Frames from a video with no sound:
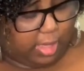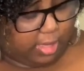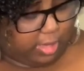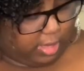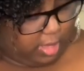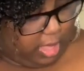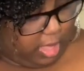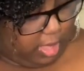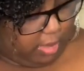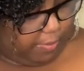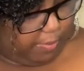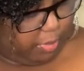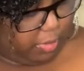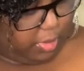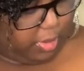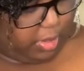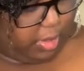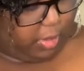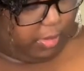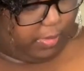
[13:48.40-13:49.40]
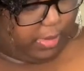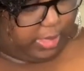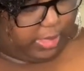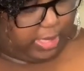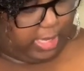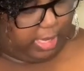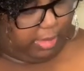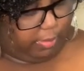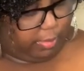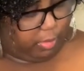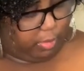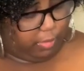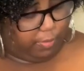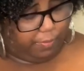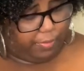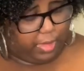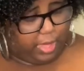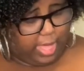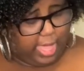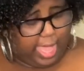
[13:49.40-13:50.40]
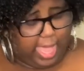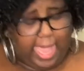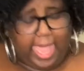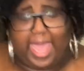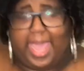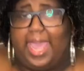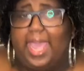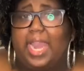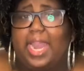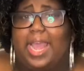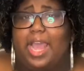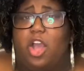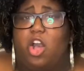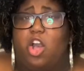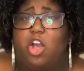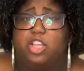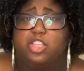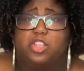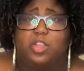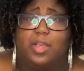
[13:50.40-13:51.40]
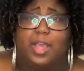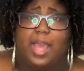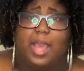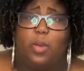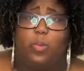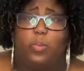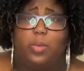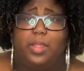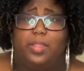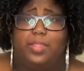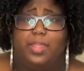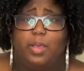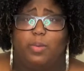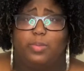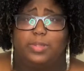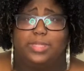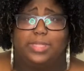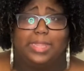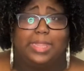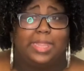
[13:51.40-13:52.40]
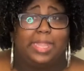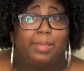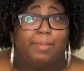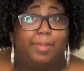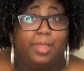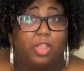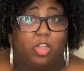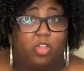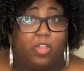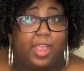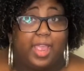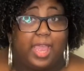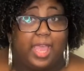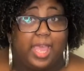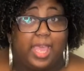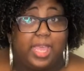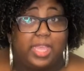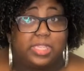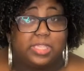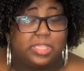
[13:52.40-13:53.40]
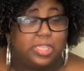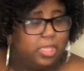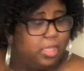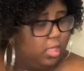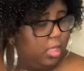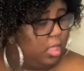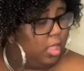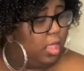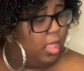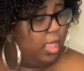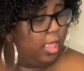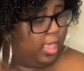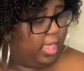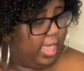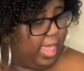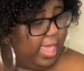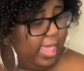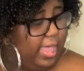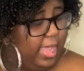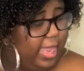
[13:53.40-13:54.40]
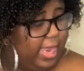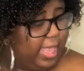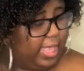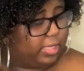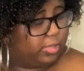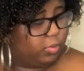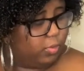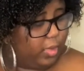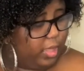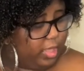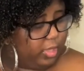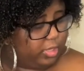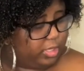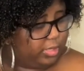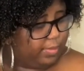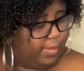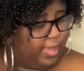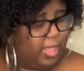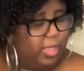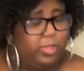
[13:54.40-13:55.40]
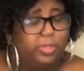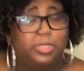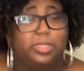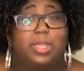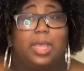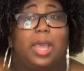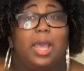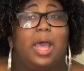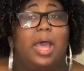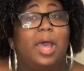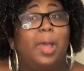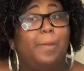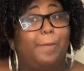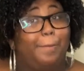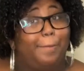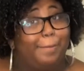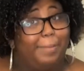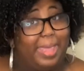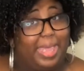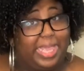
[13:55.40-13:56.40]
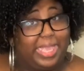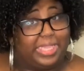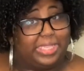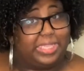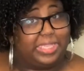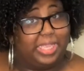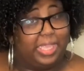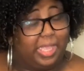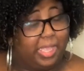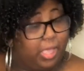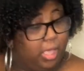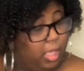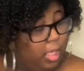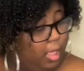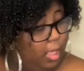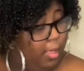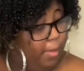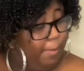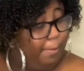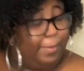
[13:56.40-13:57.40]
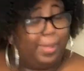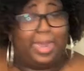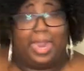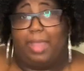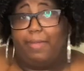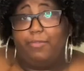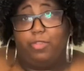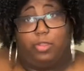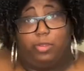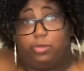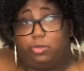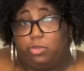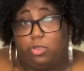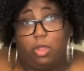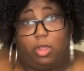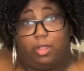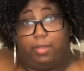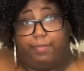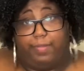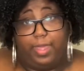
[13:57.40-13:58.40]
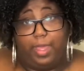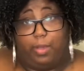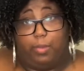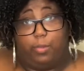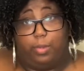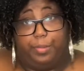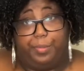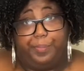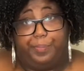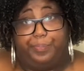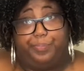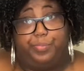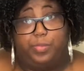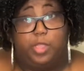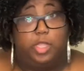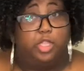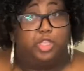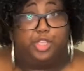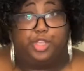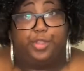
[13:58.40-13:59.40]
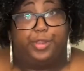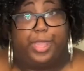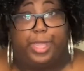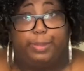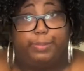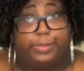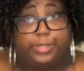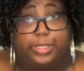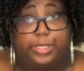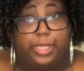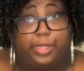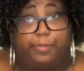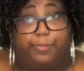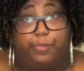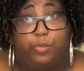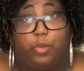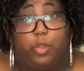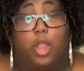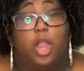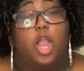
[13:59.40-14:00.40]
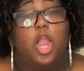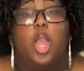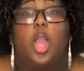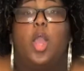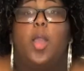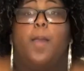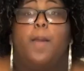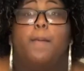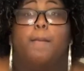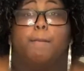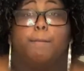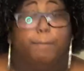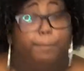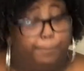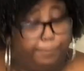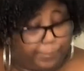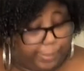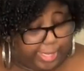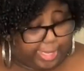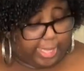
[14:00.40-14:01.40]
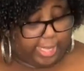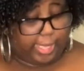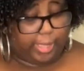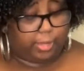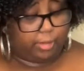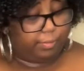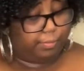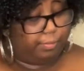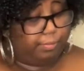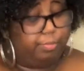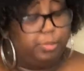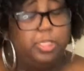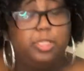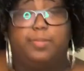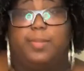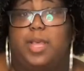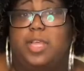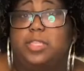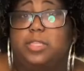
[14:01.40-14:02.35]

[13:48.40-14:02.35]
Y'all, I'm pouring it on my table. And I also got one that was lemongrass. It as well smells amazing. But I've used all of that one. So that one's done for. But smells